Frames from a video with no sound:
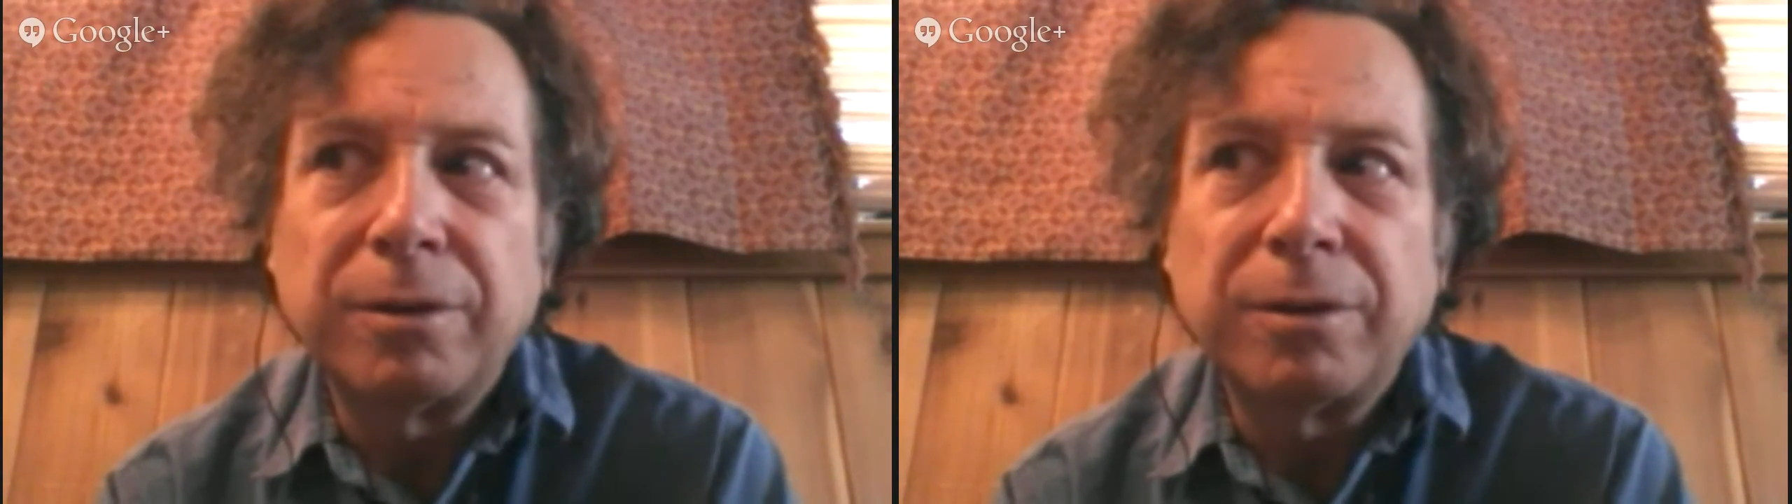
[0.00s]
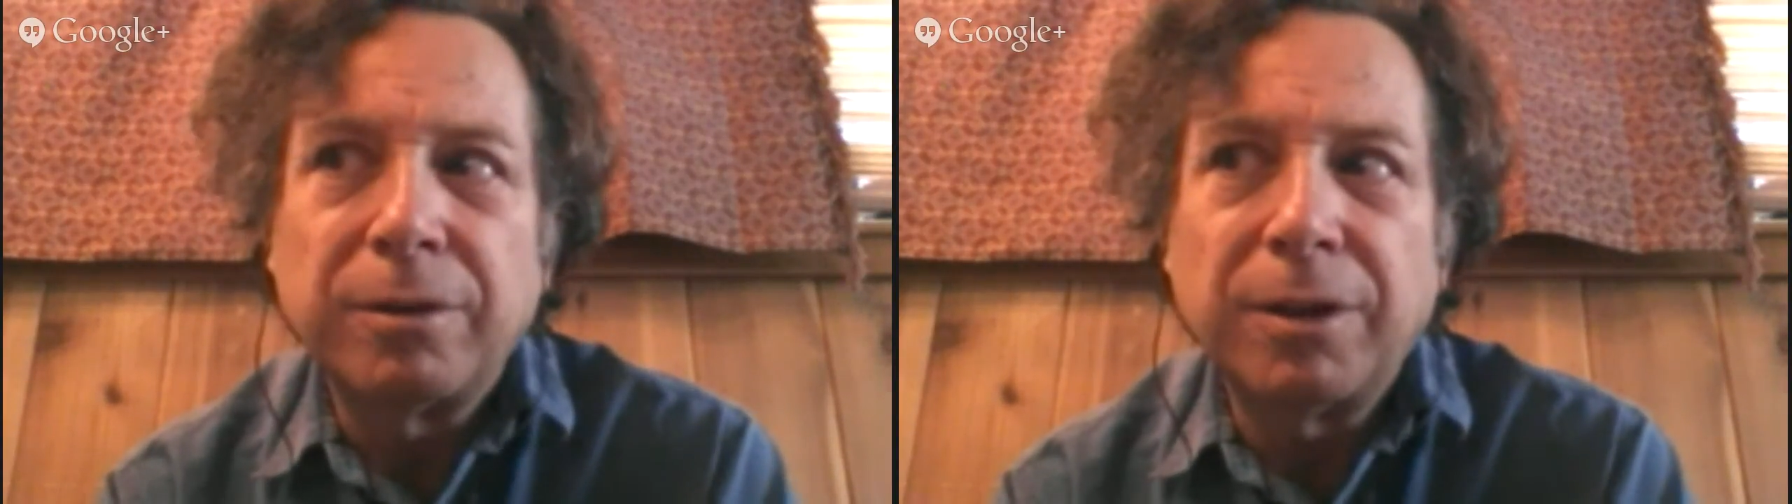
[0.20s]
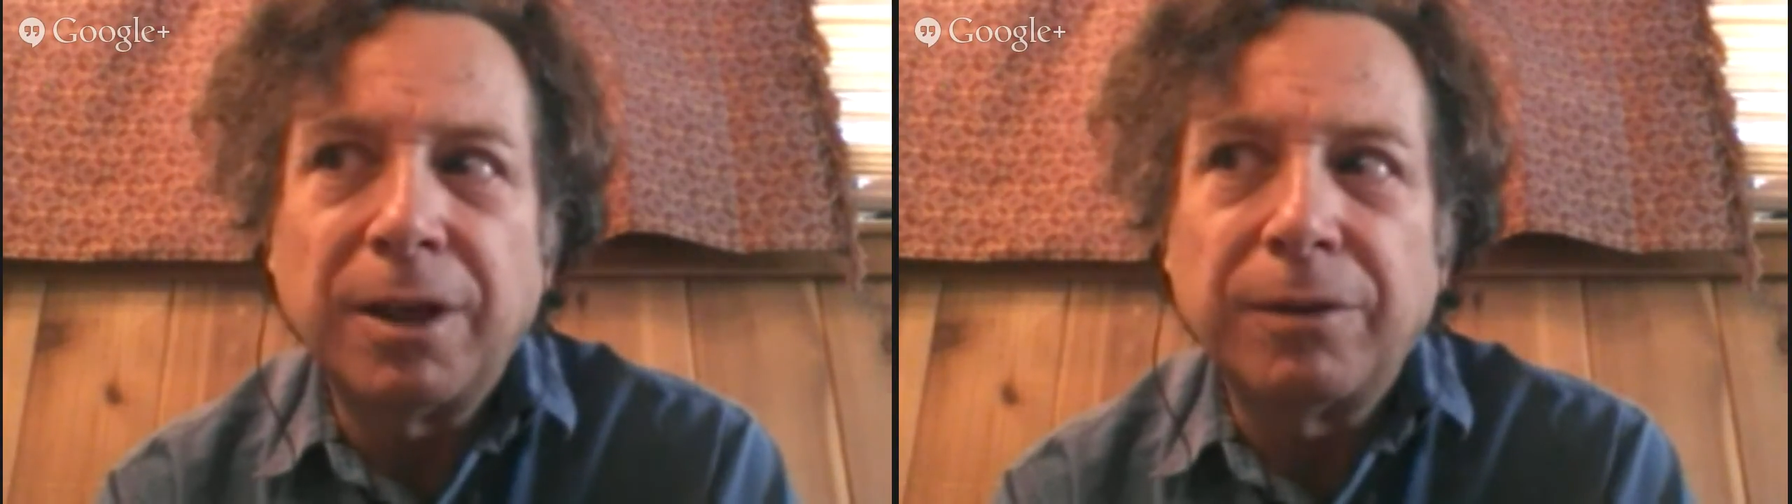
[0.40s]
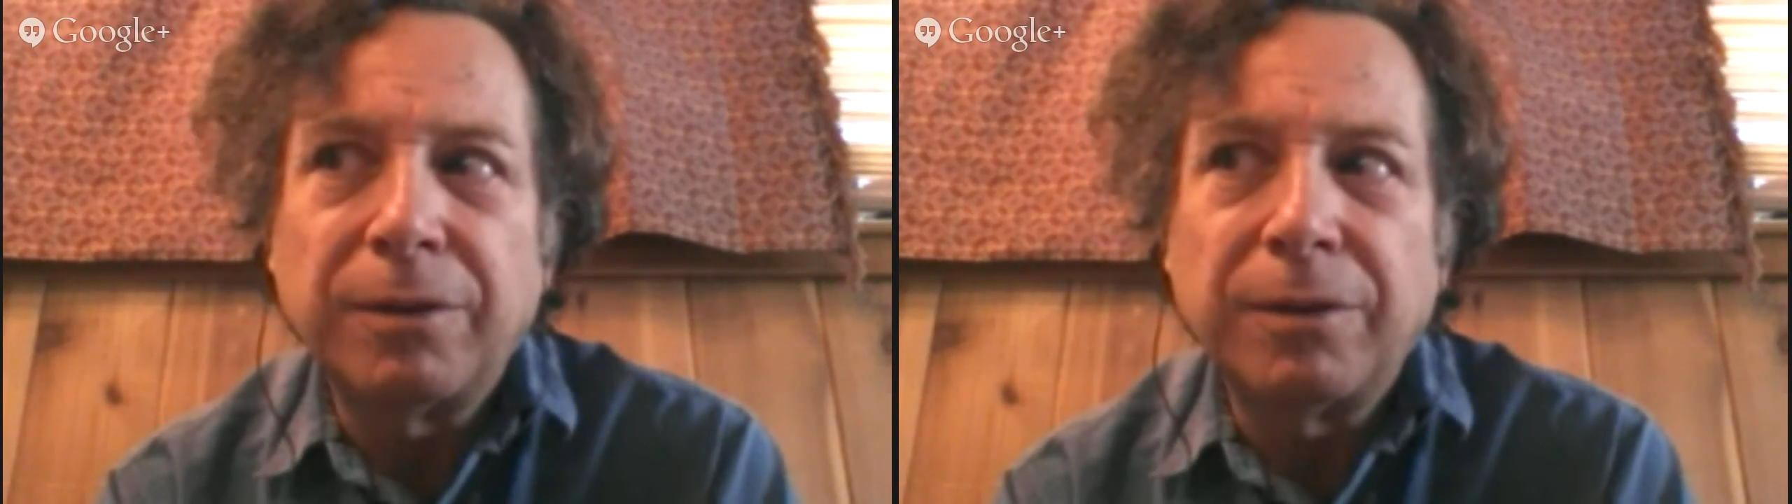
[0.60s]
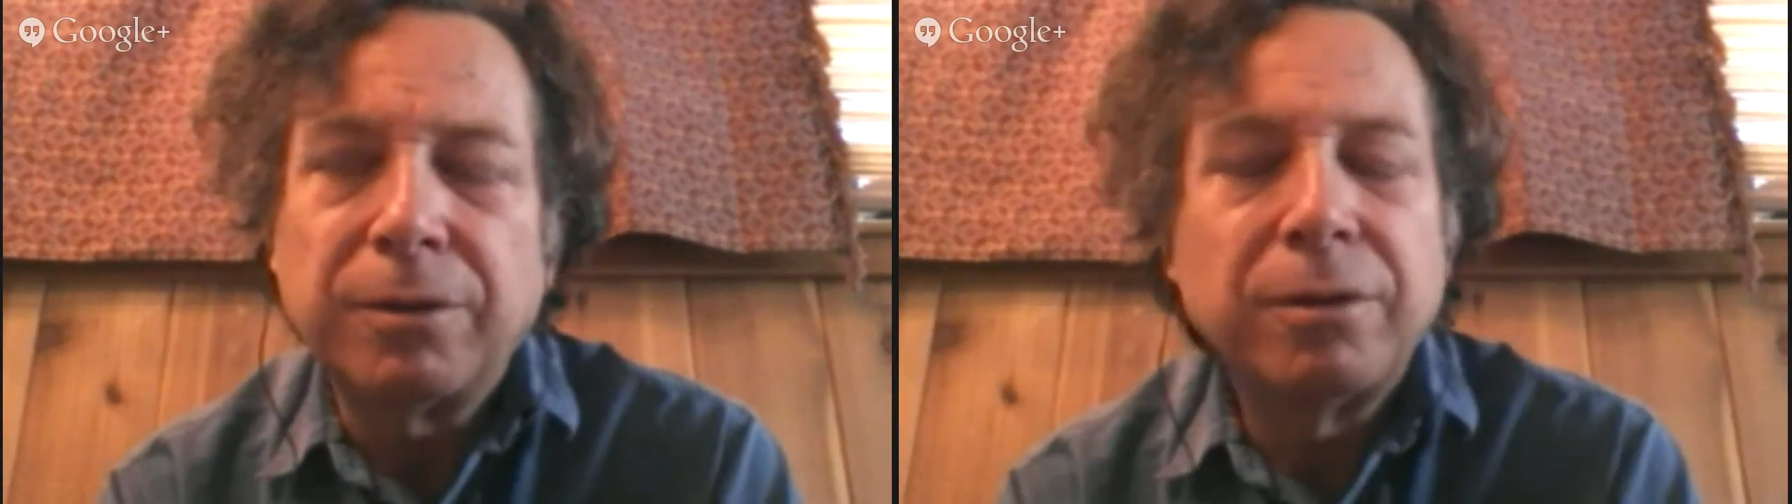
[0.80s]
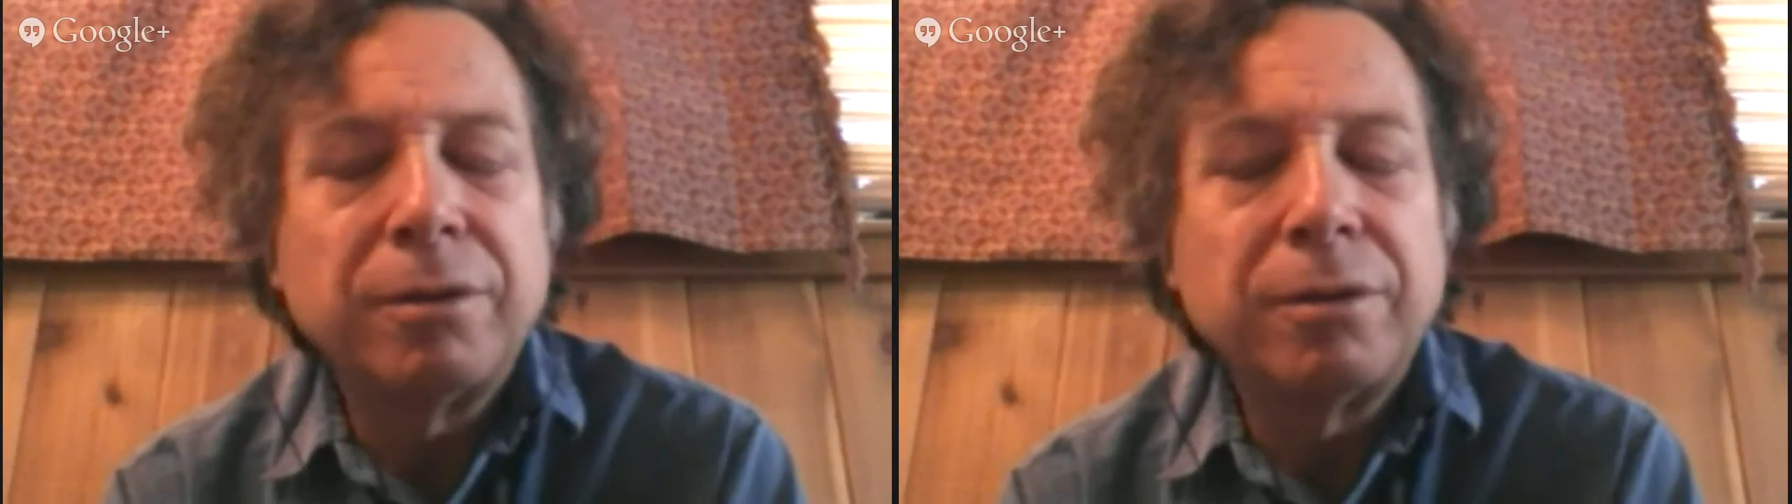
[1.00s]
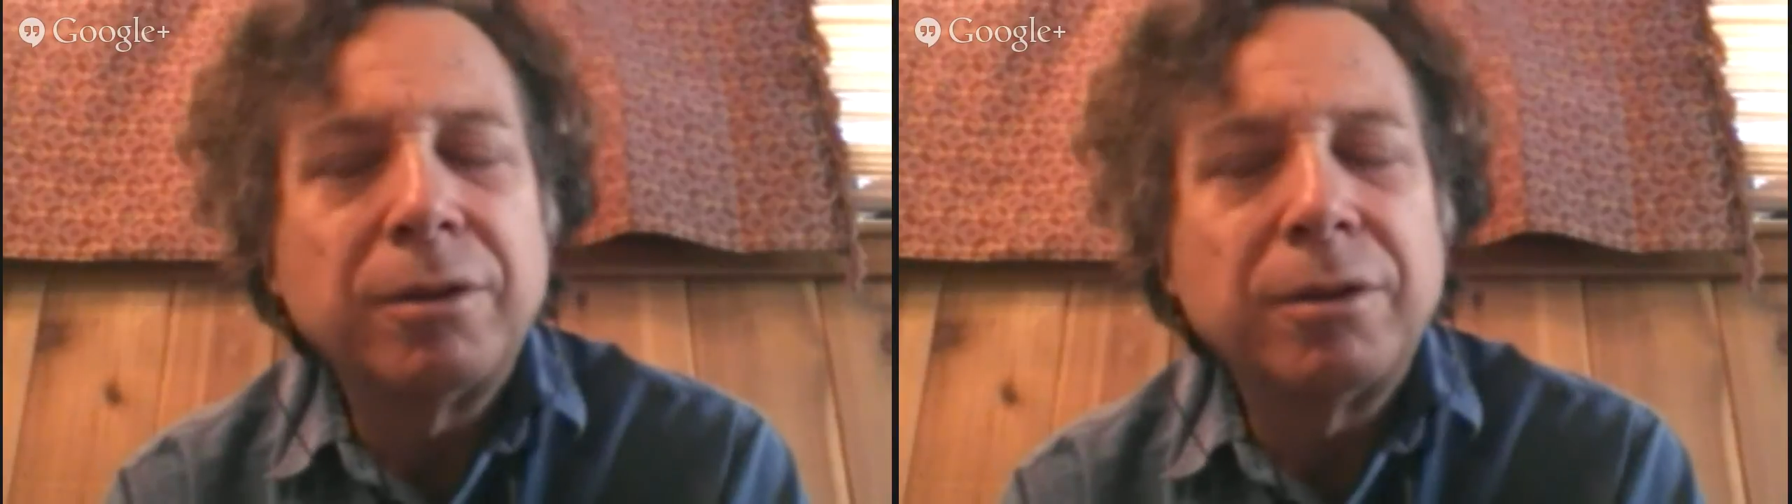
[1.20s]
little effort.